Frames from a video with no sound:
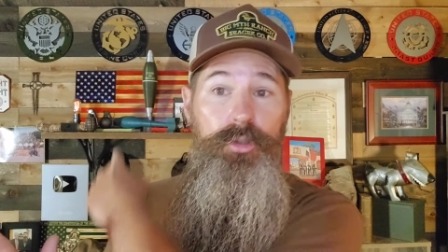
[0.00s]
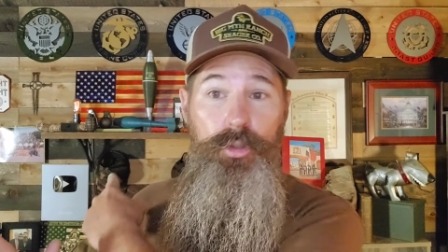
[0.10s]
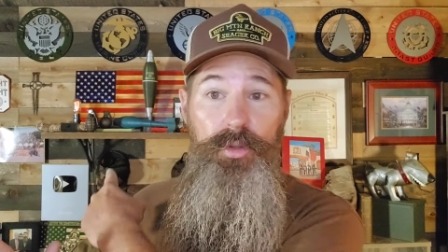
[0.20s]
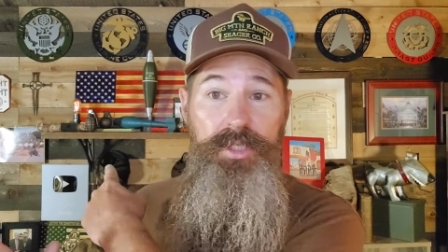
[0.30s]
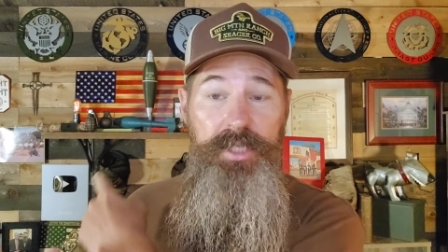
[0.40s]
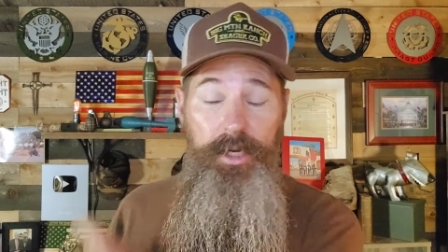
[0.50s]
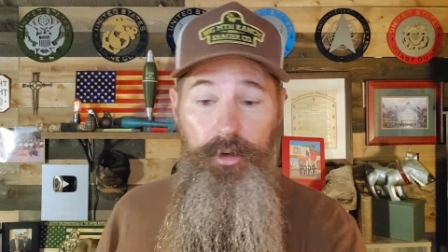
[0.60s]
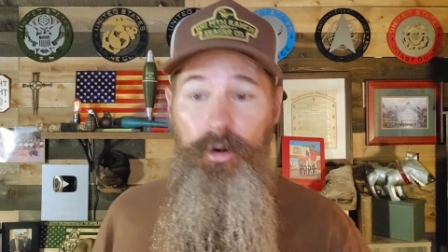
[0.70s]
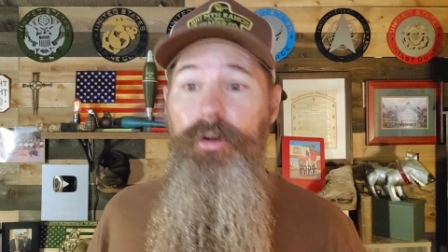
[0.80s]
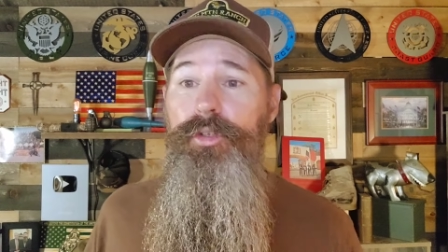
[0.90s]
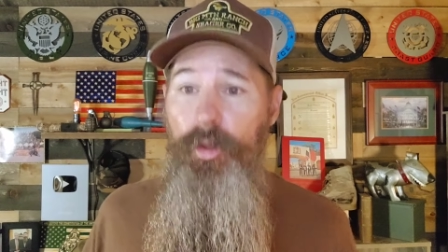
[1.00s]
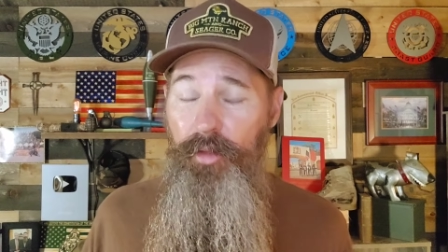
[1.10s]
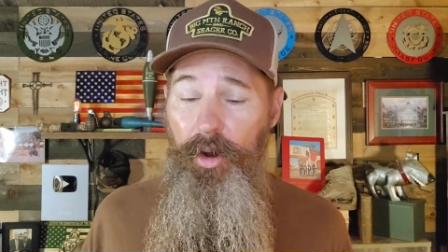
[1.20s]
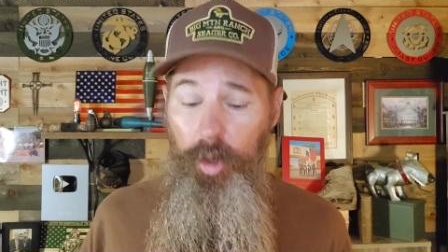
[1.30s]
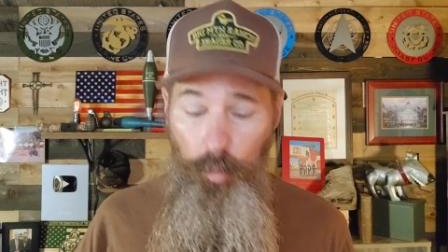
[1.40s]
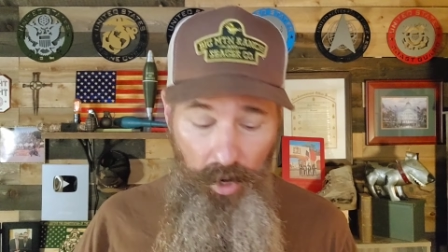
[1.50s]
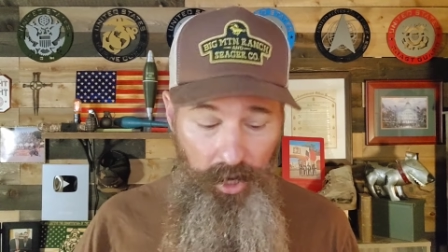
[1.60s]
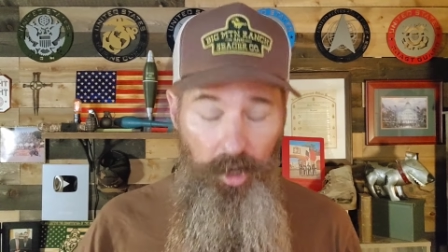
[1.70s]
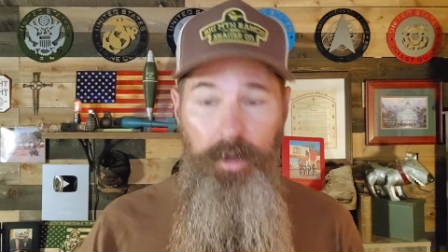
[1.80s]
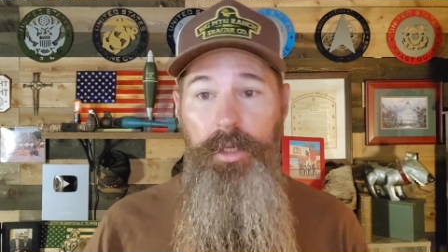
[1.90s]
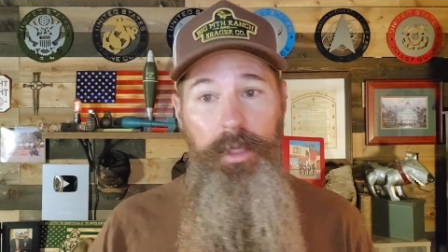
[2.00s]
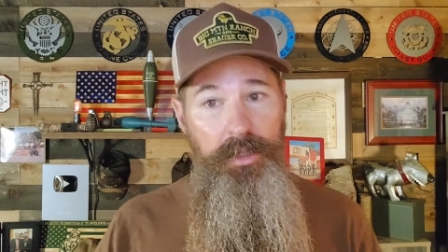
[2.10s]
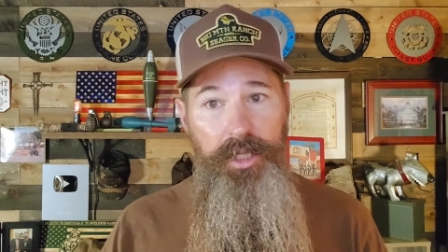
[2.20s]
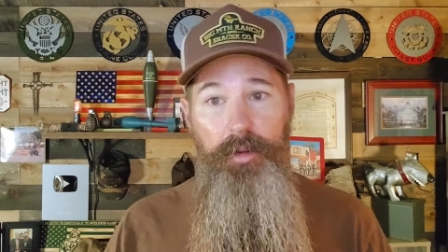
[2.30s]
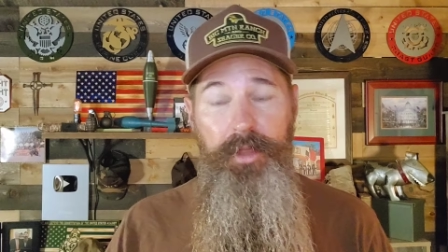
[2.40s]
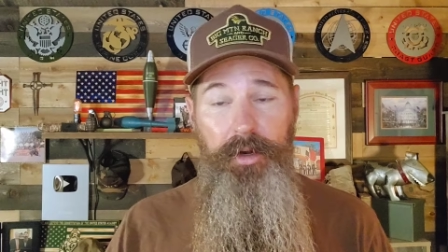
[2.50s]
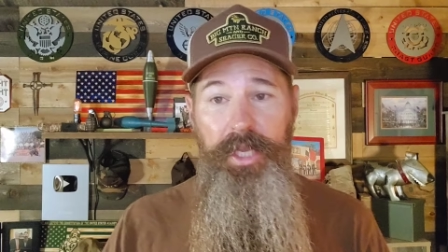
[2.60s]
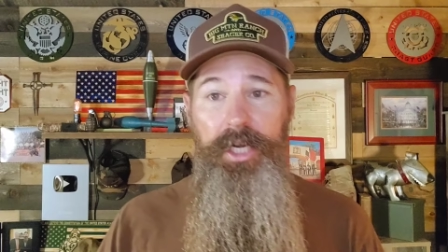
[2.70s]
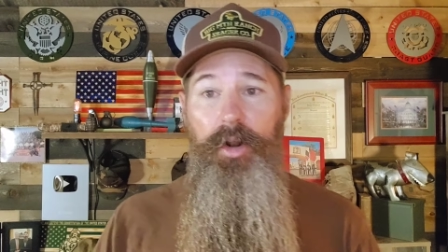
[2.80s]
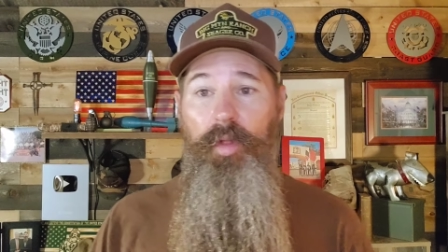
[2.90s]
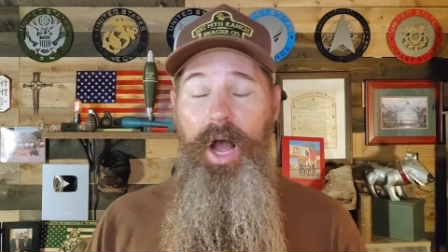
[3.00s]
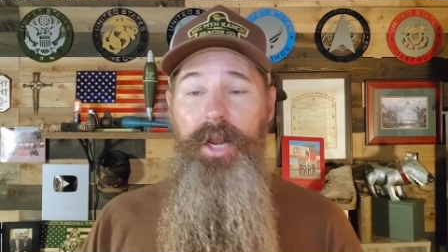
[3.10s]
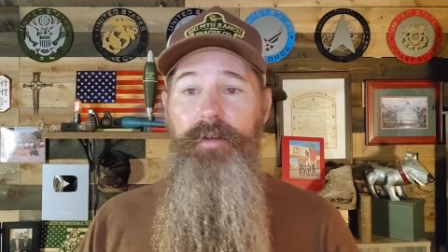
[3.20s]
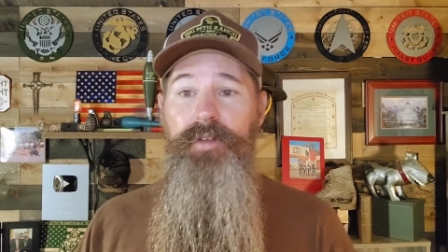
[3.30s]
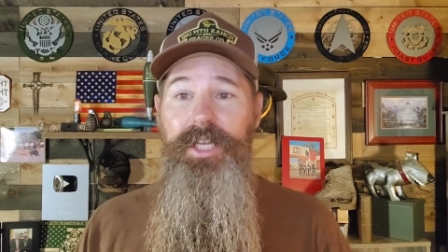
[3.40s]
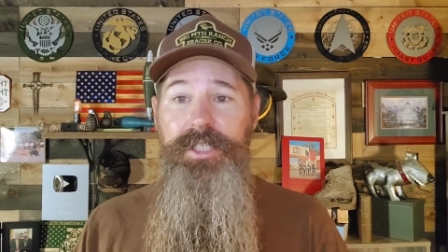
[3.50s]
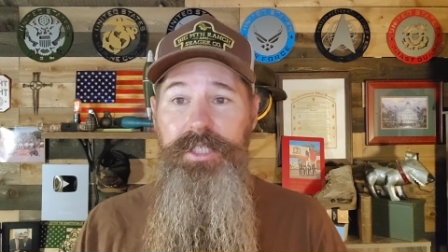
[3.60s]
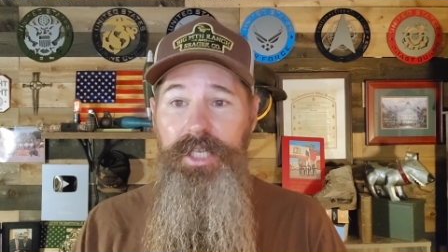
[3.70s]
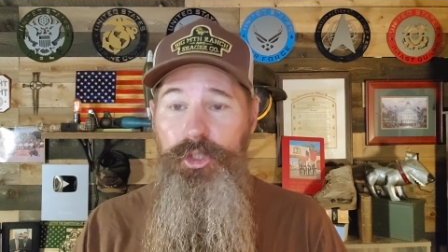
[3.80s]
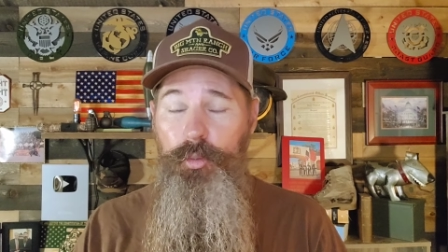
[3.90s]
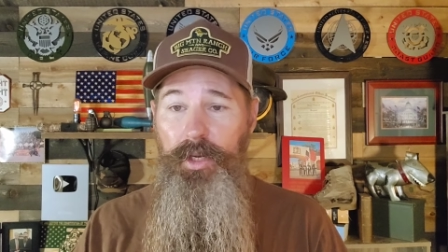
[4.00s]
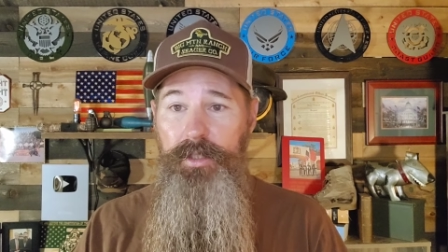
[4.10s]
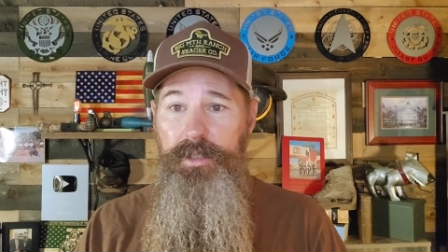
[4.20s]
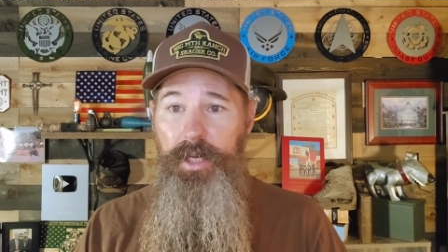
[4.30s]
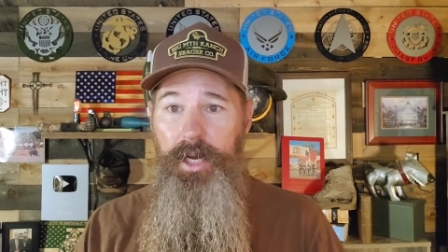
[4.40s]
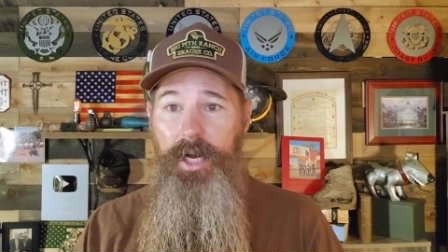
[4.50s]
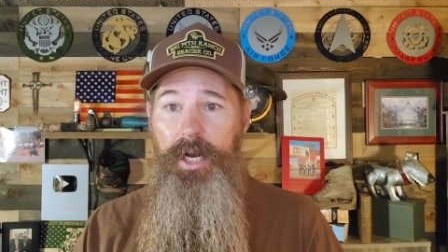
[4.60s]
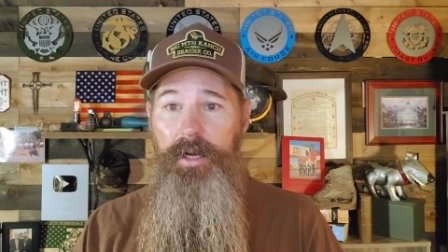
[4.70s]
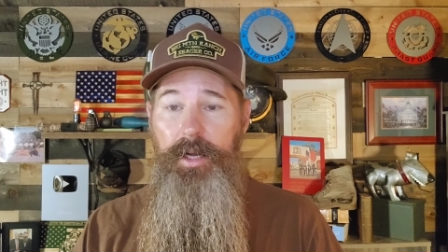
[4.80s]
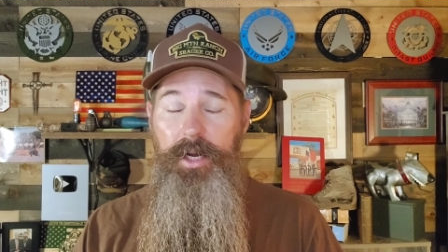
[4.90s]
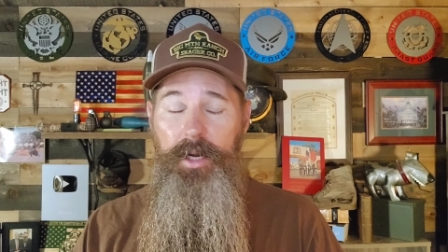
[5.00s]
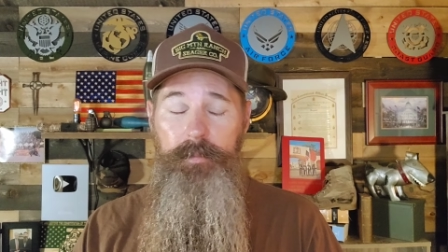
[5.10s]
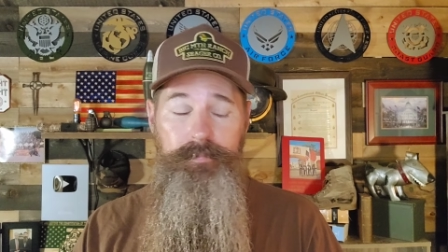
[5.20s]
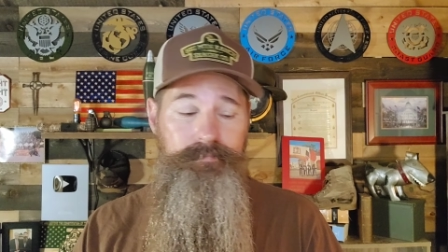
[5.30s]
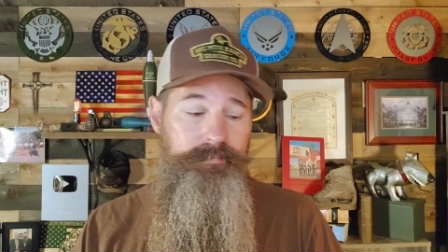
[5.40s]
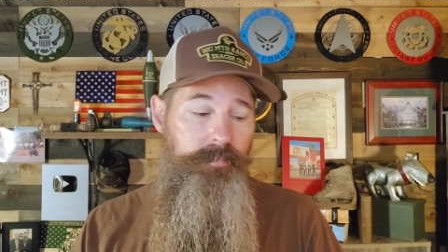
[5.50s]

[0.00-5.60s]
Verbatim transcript: to the senator so they're aware they're, they're getting a lot of constituent uh, um,